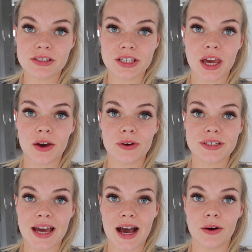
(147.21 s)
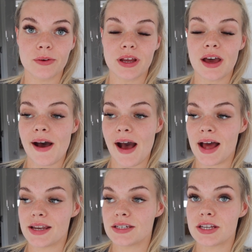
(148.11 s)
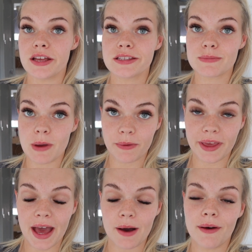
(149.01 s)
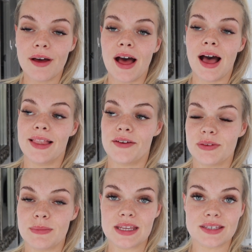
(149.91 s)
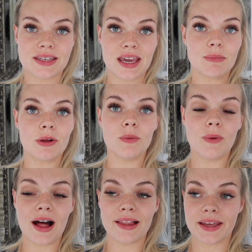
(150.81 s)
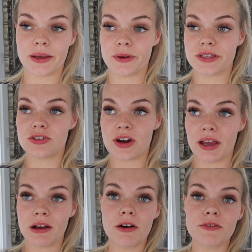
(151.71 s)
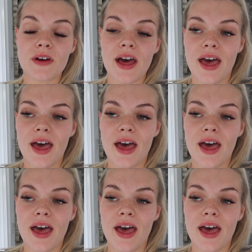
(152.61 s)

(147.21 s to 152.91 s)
to go down and turn Smokey out. I left him in his stable while he was drying off.